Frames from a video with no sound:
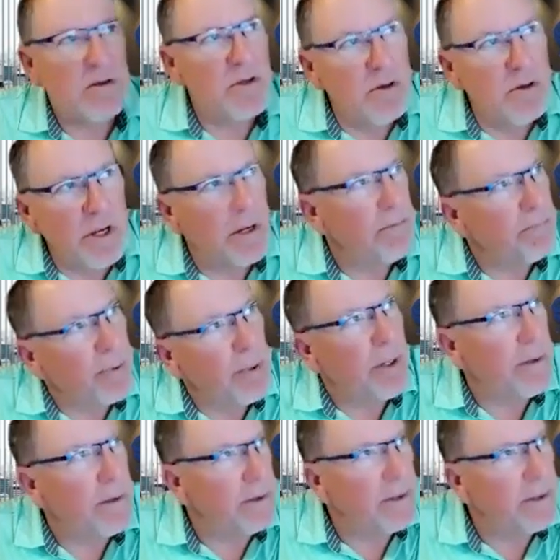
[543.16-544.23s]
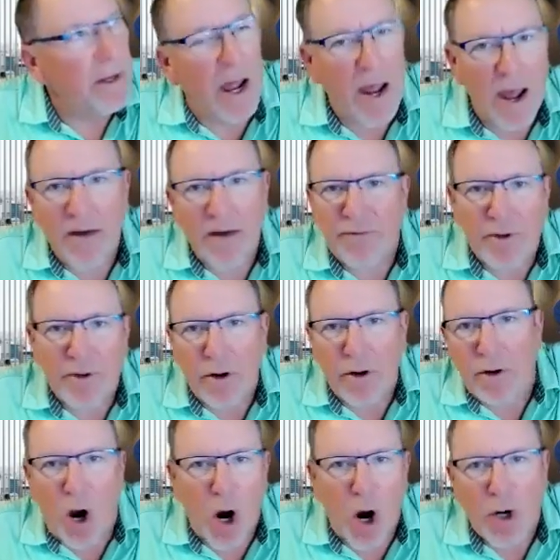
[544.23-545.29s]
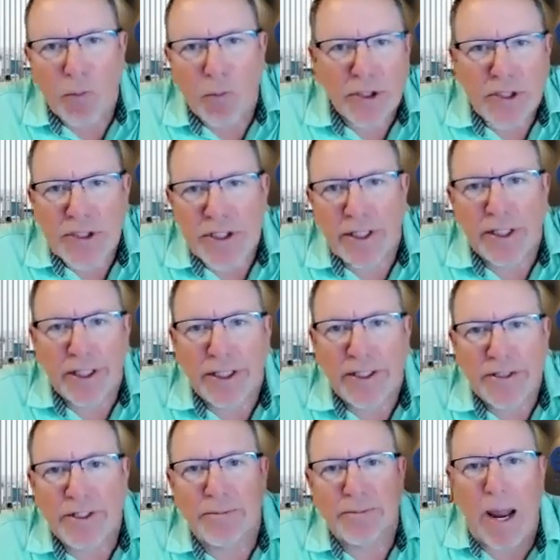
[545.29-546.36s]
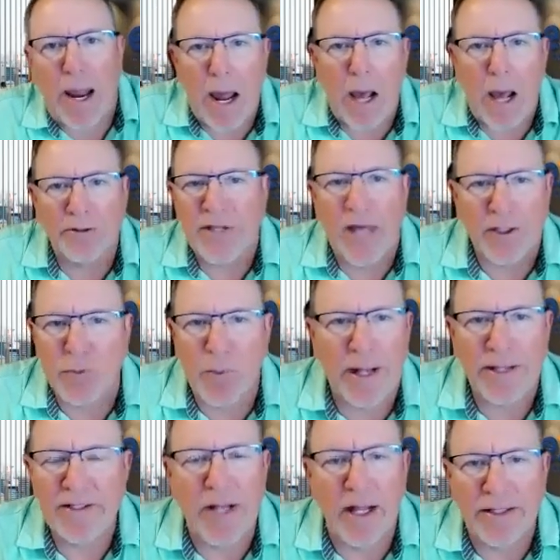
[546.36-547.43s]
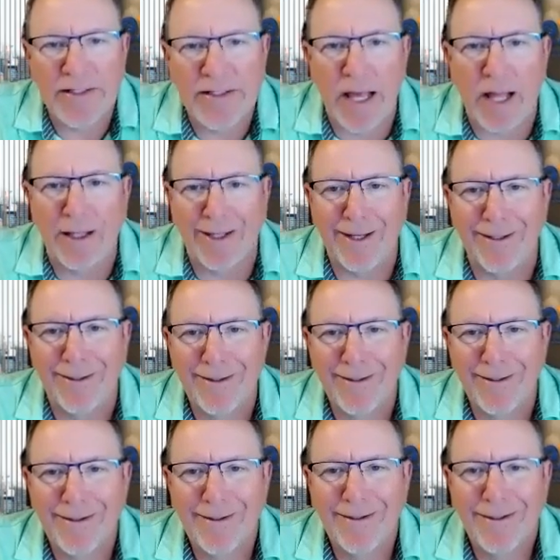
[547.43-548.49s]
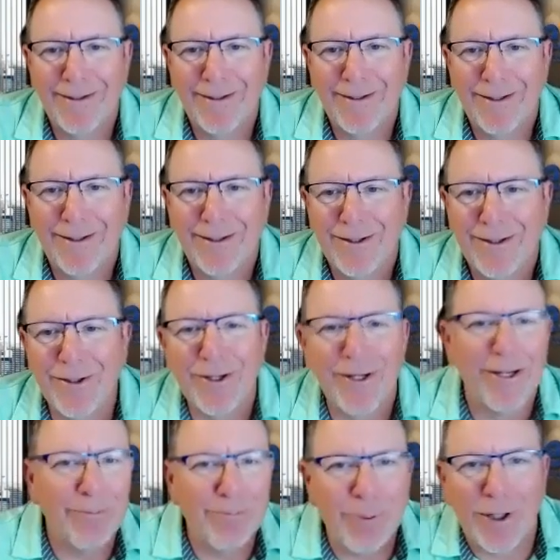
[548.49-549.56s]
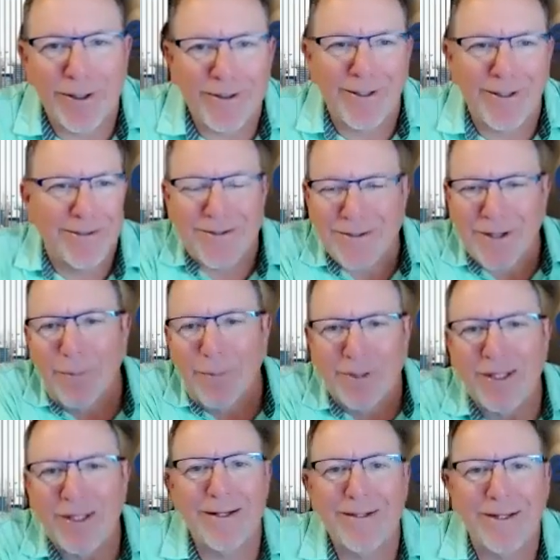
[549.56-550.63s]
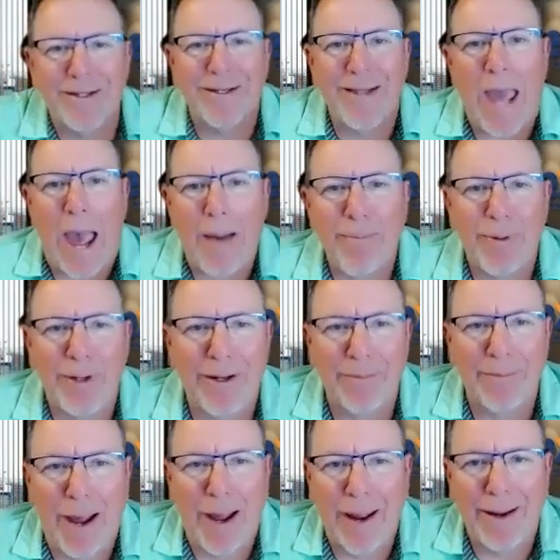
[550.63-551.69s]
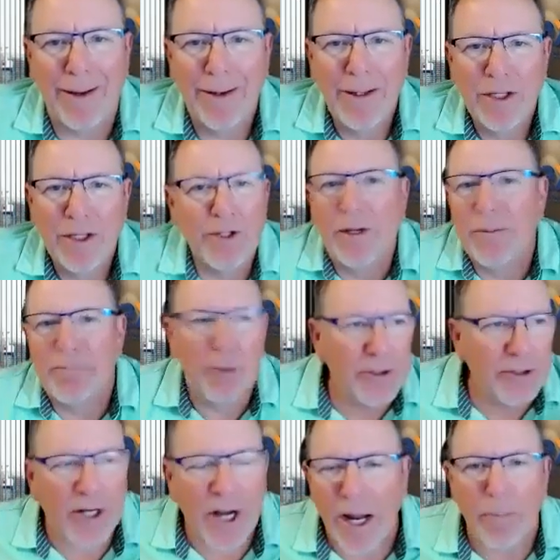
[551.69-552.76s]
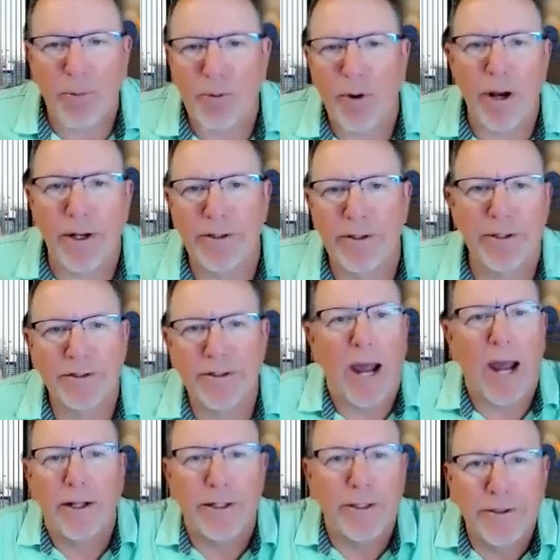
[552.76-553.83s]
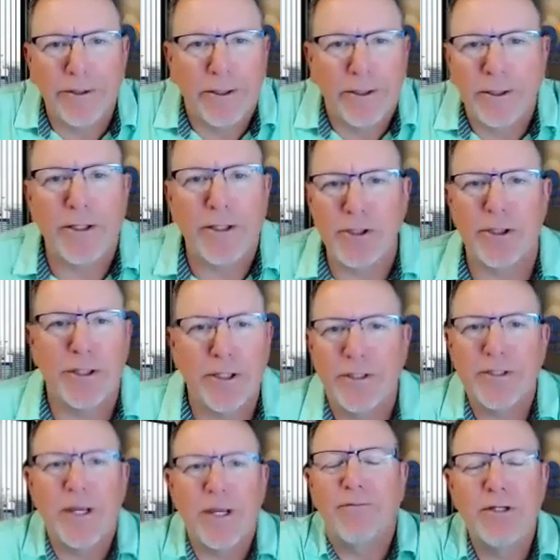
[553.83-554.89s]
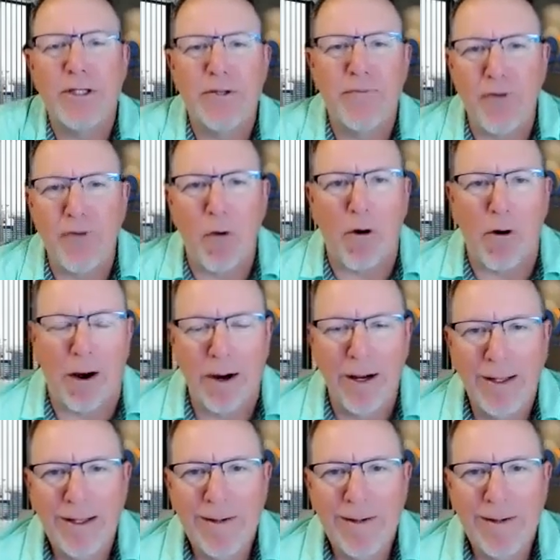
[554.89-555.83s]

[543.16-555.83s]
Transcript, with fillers: You didn't put that I have, you know, hardwood ceilings in my house. That's why it's not selling. You didn't put that something didn't happen in my, you didn't put that I upgraded the tile in the kitchen in 74.